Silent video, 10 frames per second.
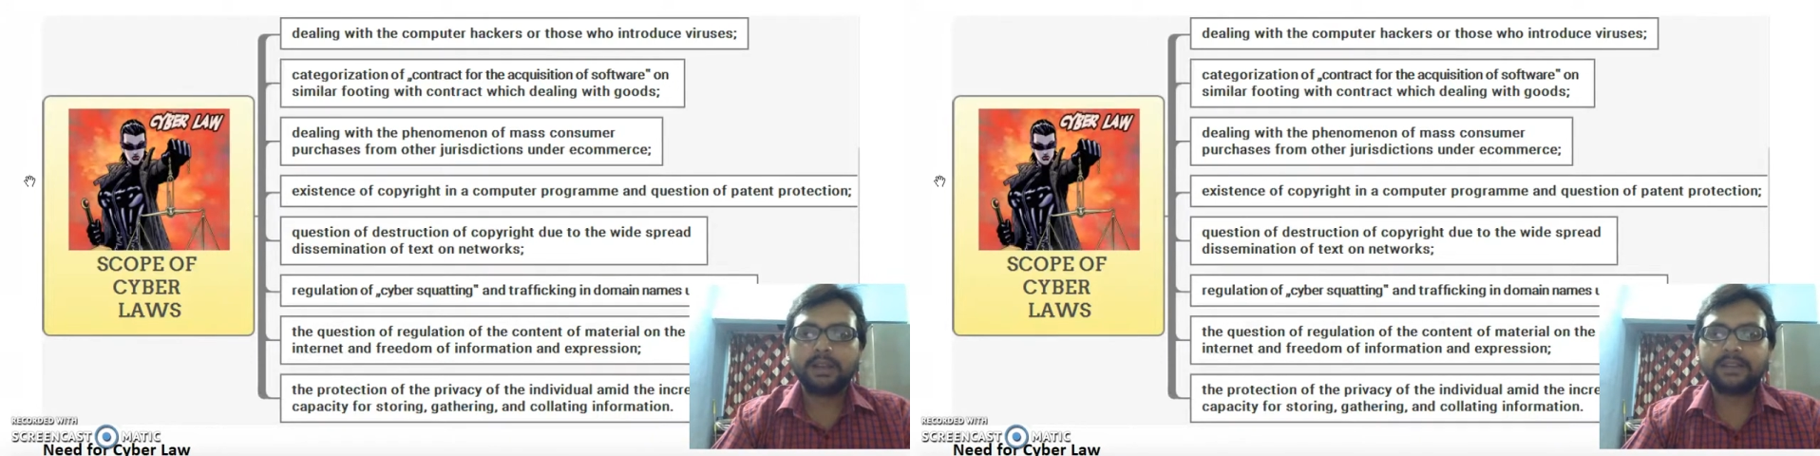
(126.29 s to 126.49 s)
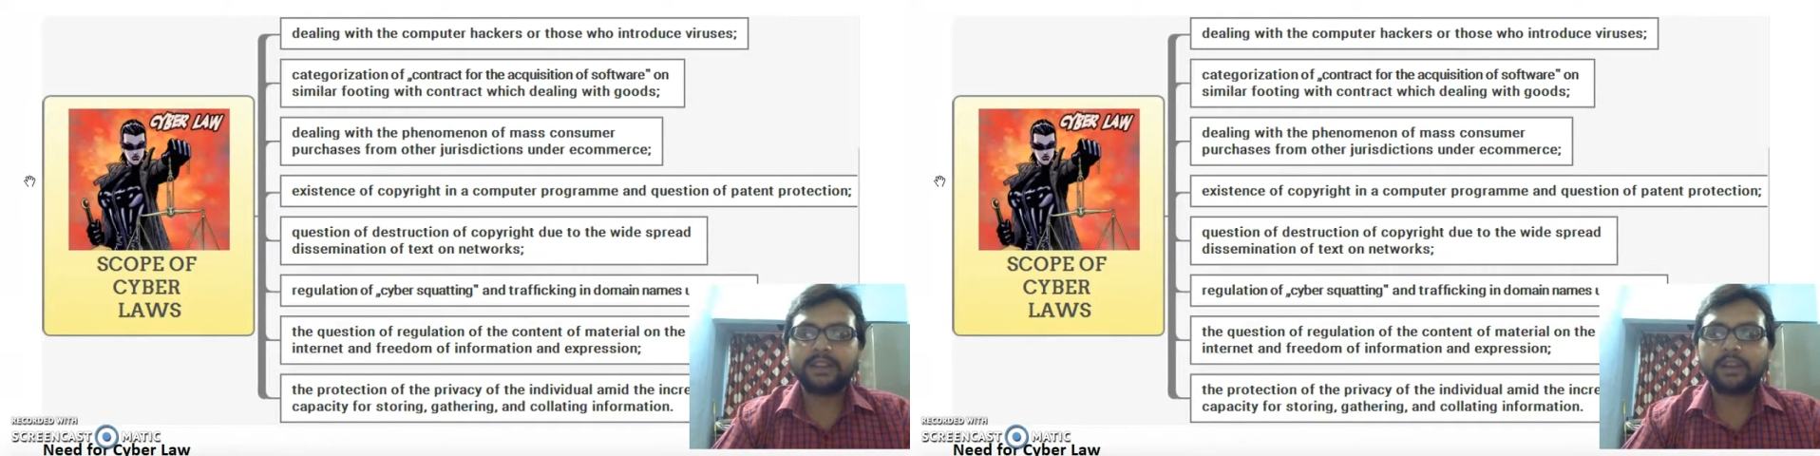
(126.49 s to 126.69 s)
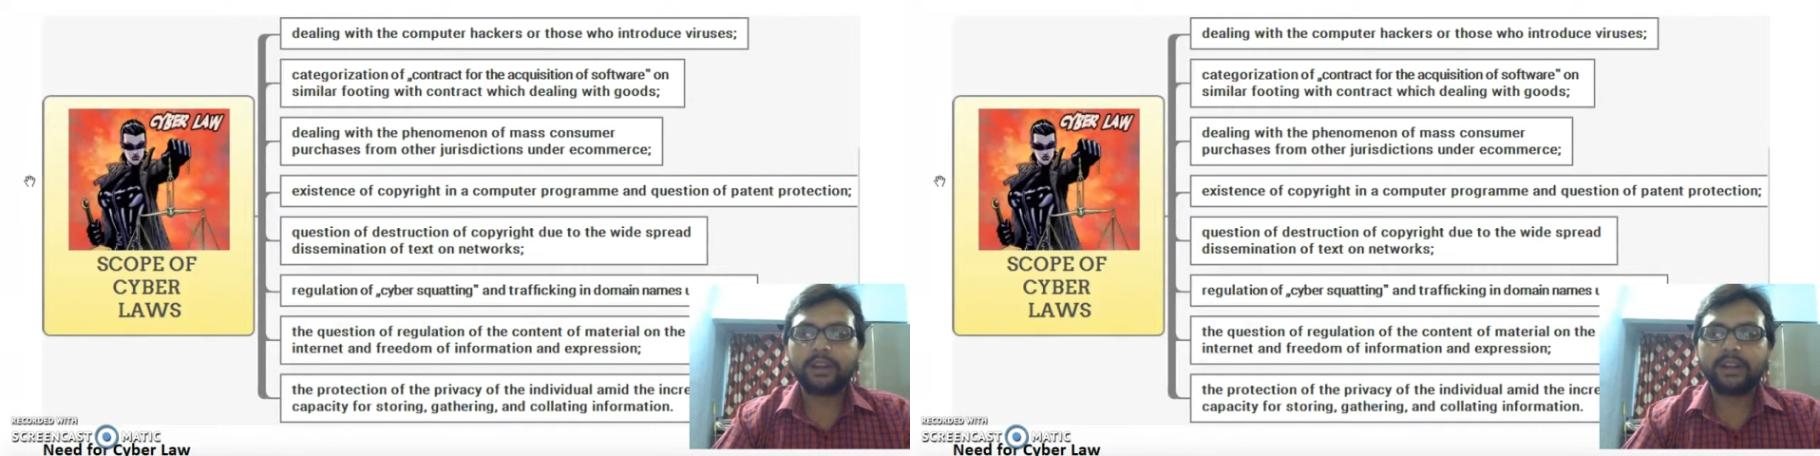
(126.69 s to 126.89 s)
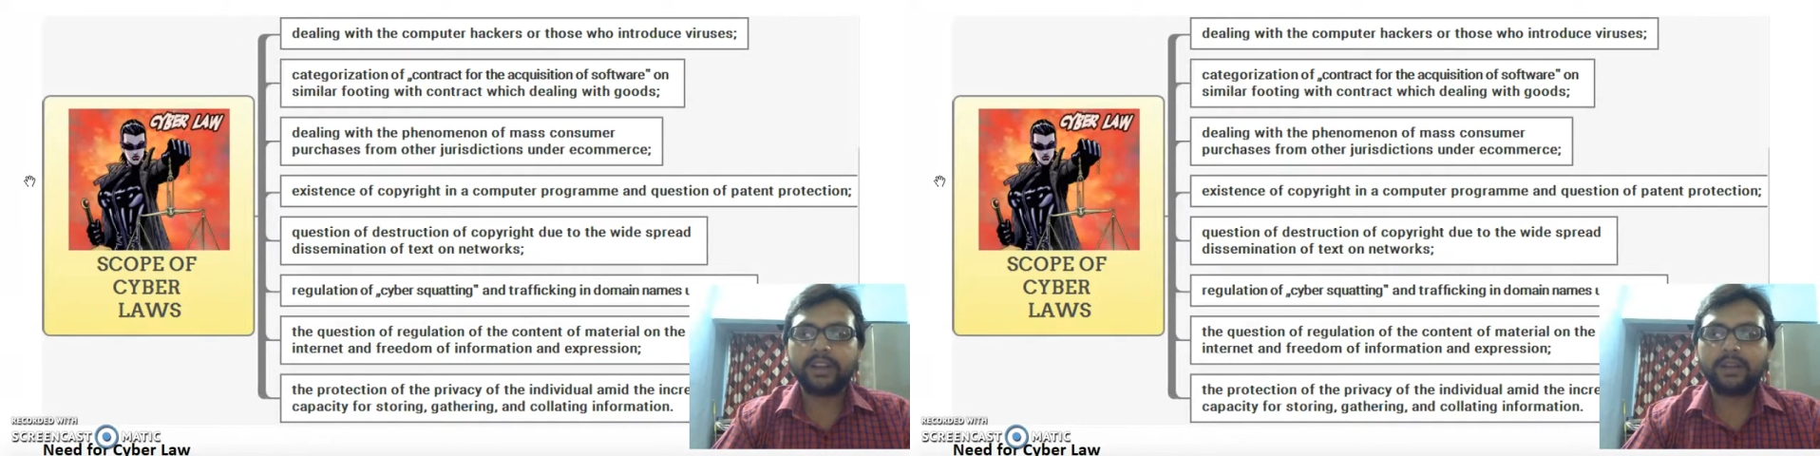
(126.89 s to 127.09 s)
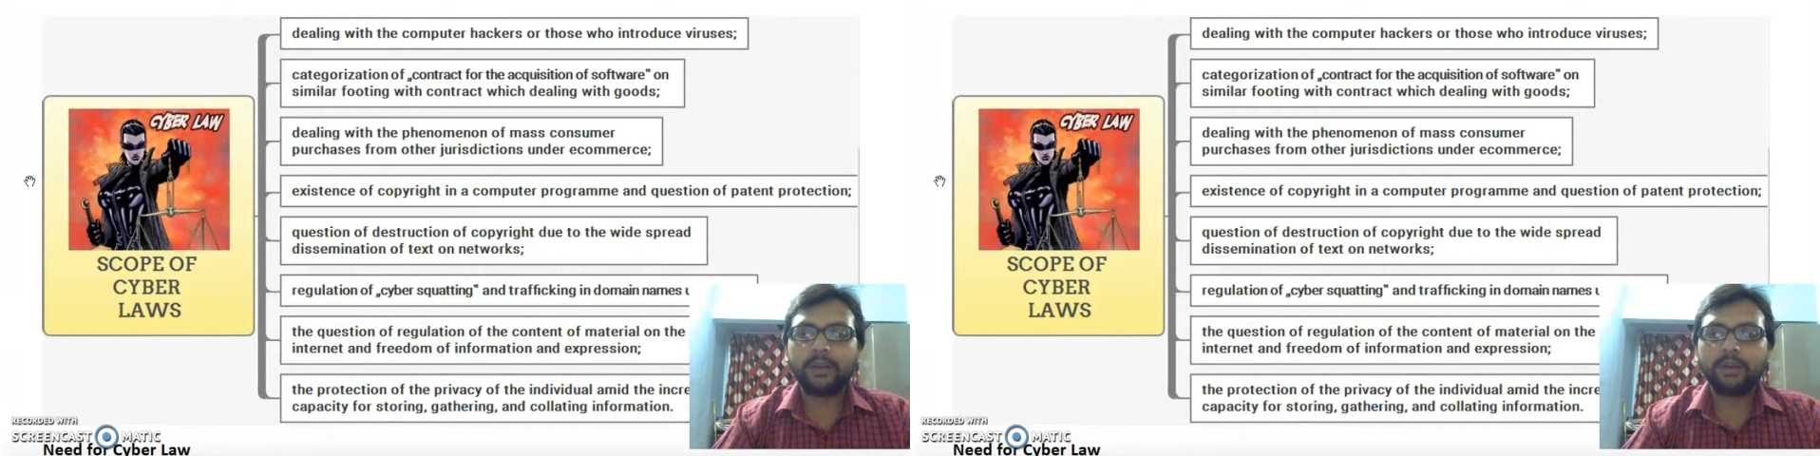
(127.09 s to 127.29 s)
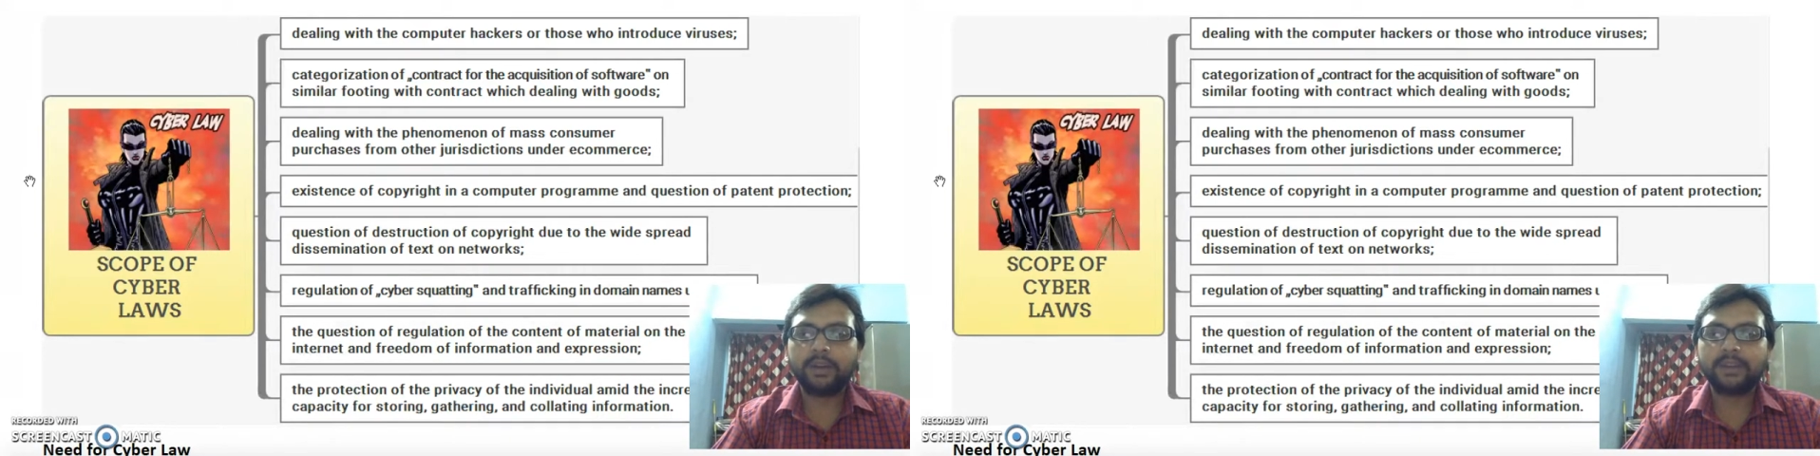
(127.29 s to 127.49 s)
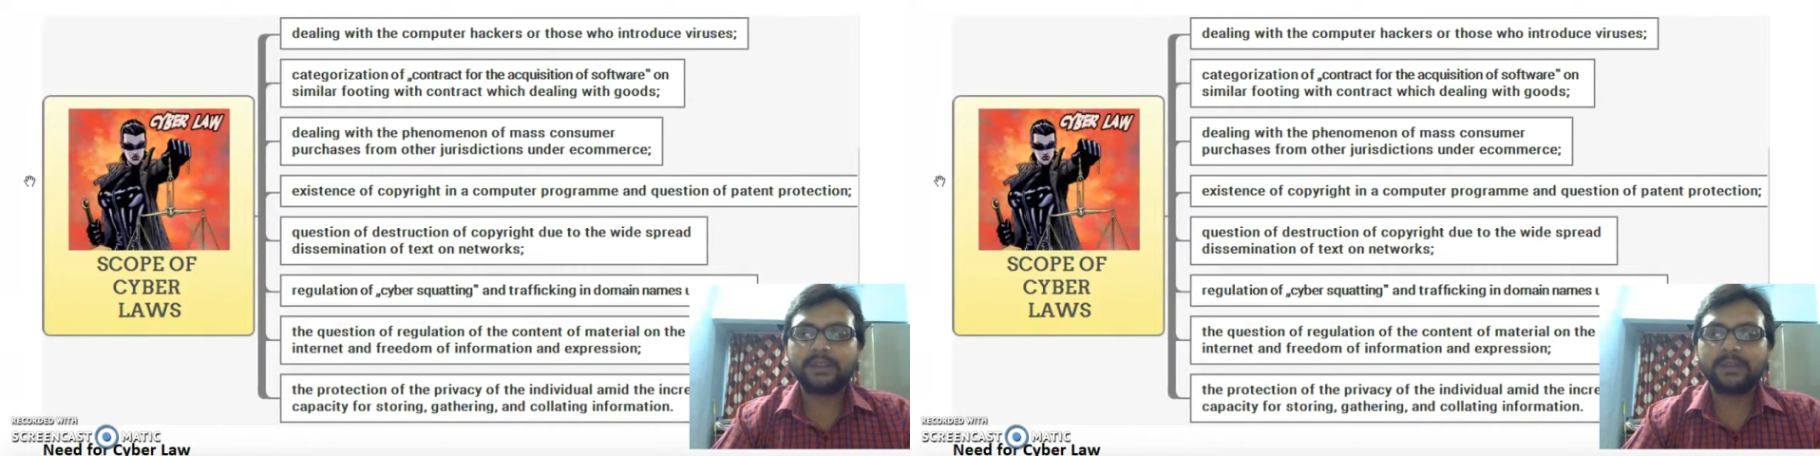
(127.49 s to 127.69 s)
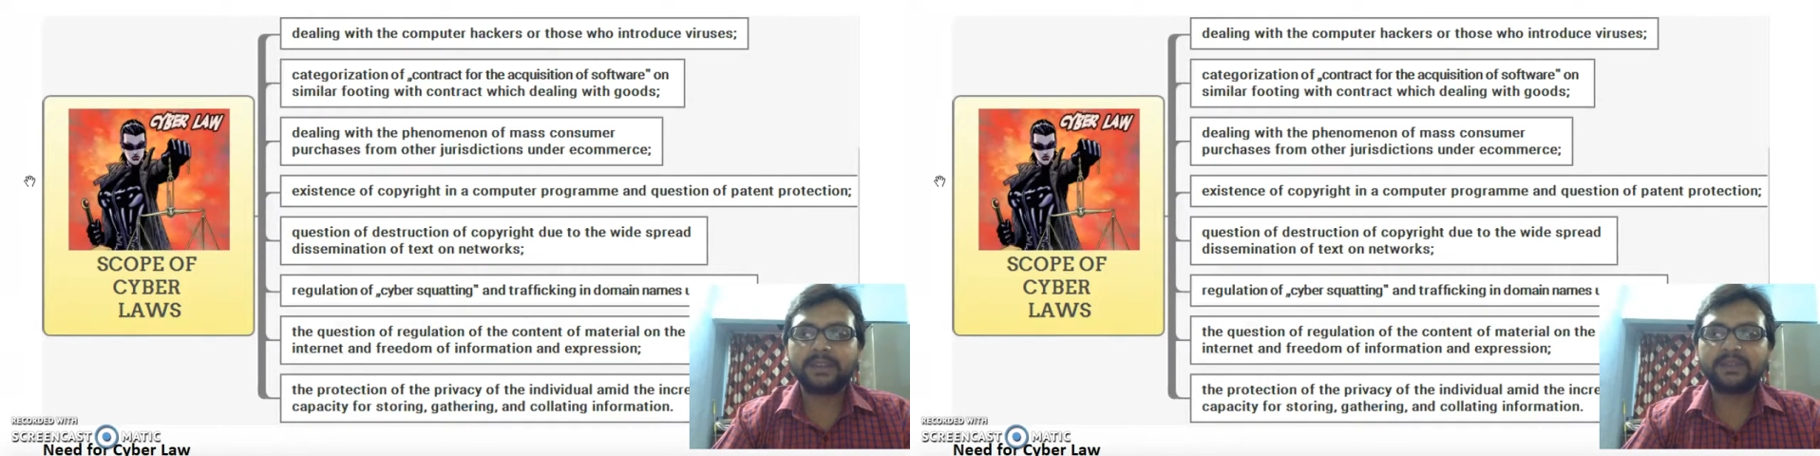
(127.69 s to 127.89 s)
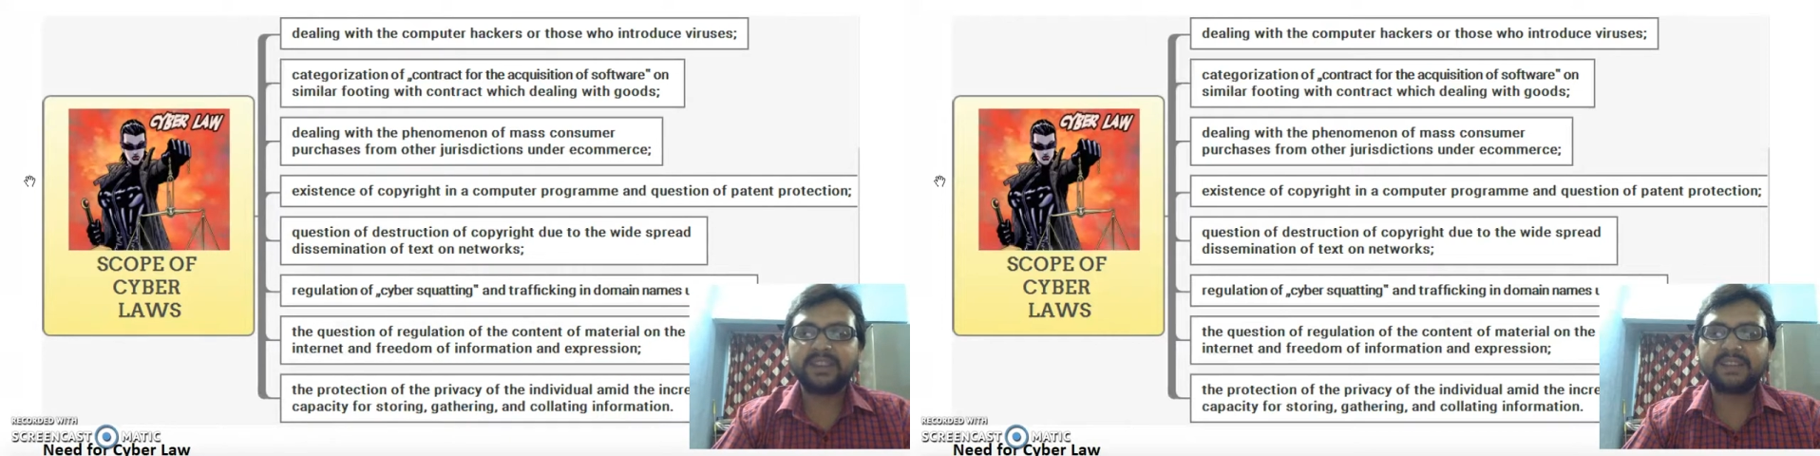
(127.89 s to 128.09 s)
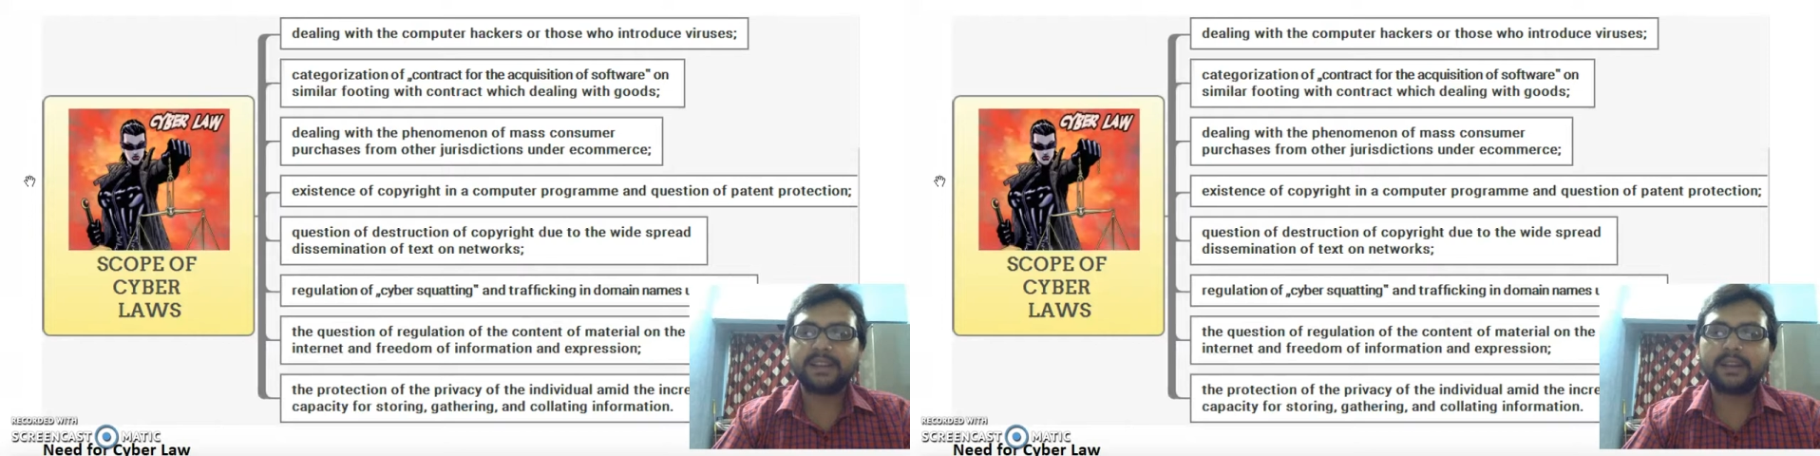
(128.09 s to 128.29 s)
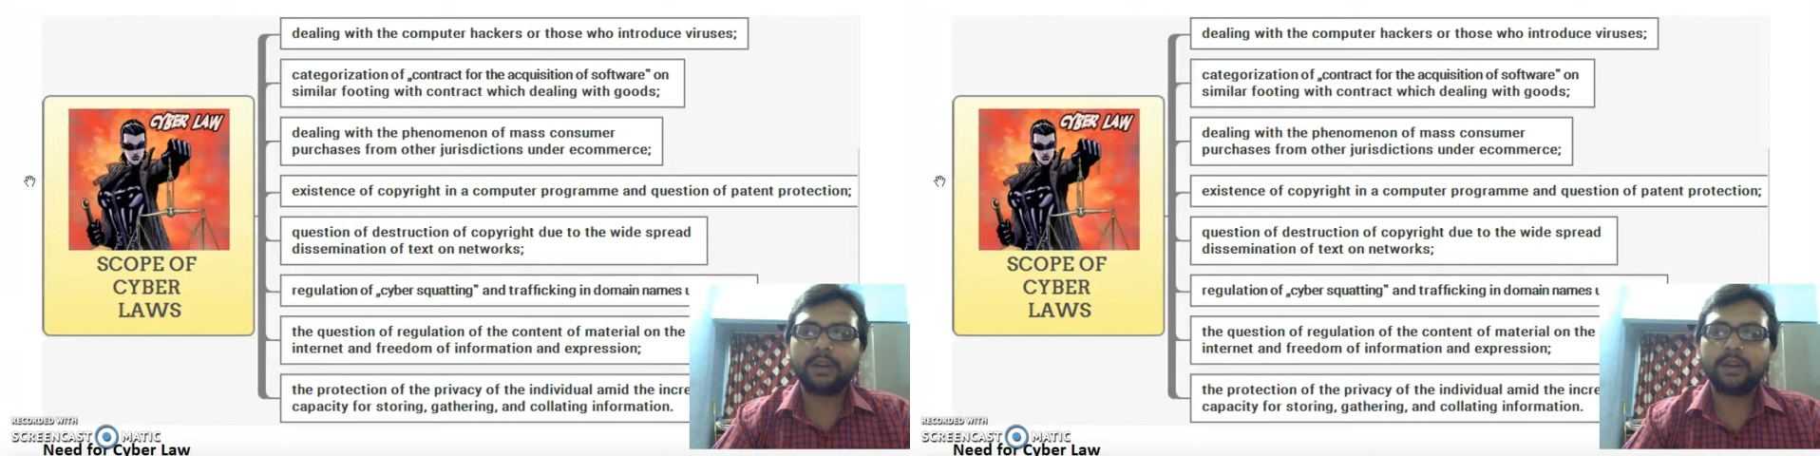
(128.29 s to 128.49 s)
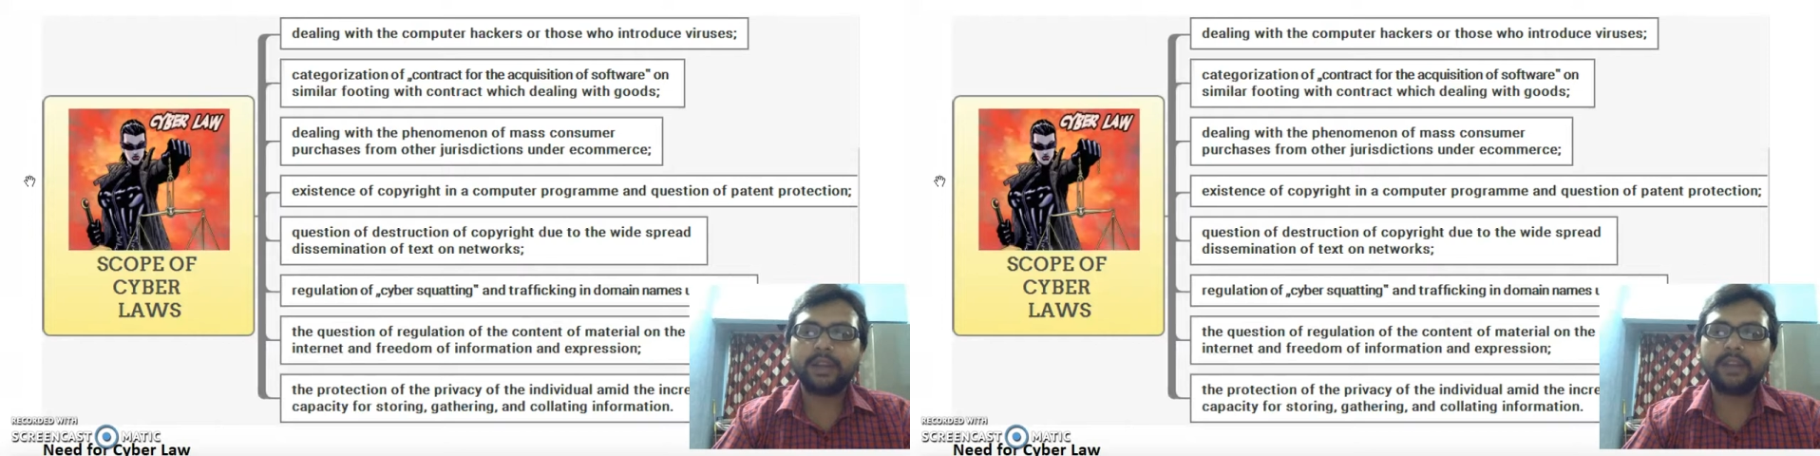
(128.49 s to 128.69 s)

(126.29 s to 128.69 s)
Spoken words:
security amount in some XYZ account,